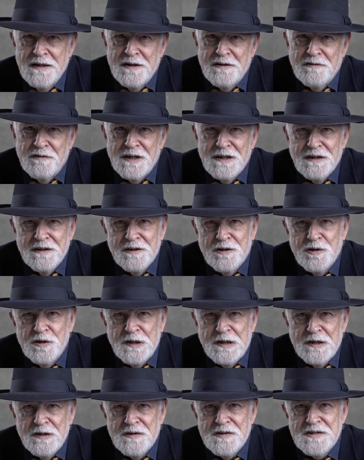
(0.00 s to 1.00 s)
Well, the
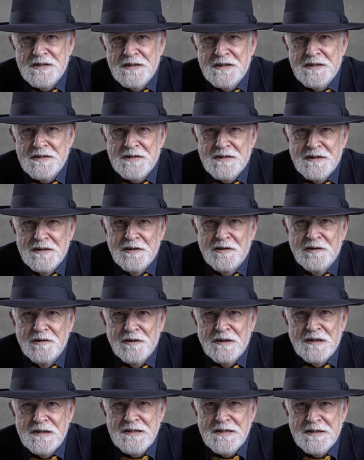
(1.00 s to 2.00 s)
good news is that you
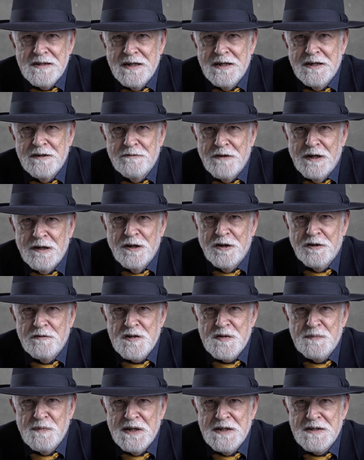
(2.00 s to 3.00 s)
can save a lot of
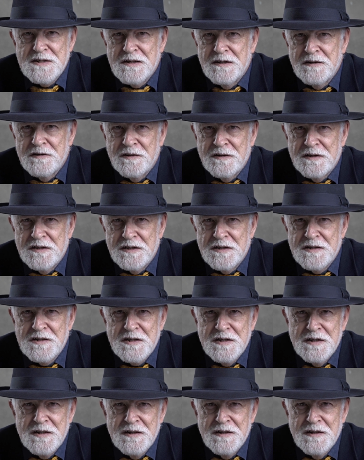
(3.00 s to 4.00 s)
space on your
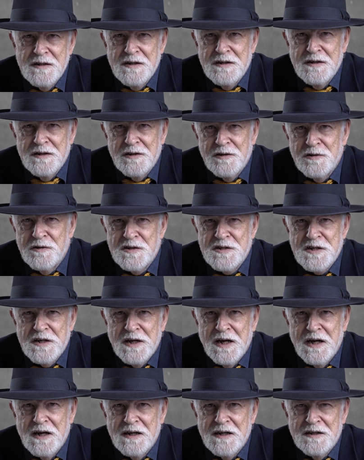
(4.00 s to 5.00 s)
disk
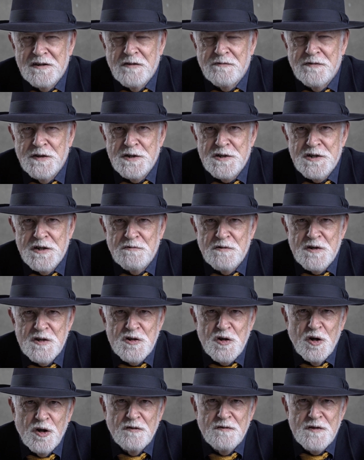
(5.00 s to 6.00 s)
using a Davinci
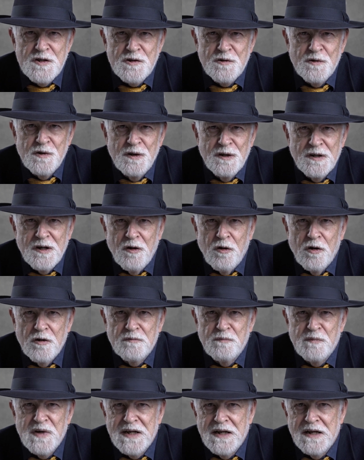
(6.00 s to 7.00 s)
Resolve tool
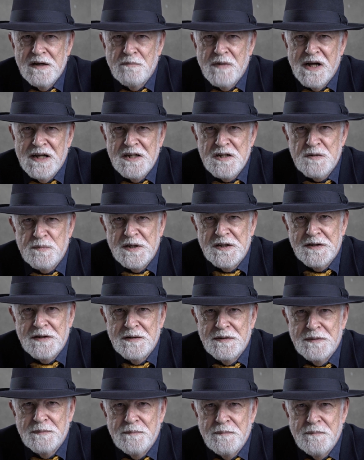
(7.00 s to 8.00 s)
called Media Management.
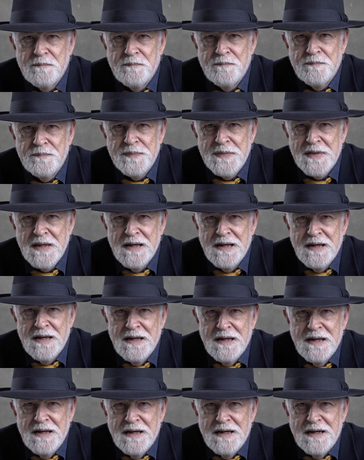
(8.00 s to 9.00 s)

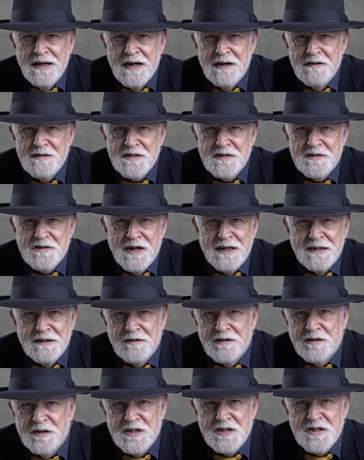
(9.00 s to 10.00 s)
I was attracted
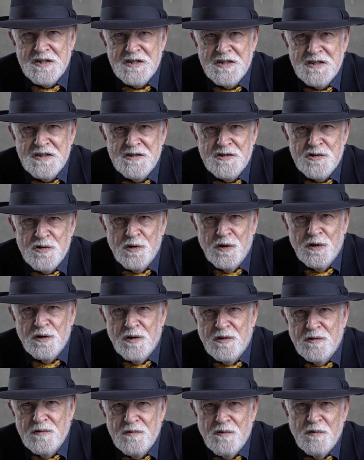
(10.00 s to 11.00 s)
to this
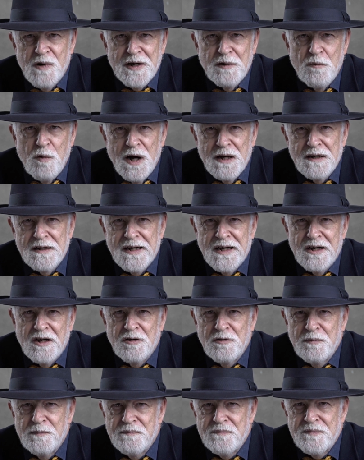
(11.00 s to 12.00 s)
tool quite a while ago,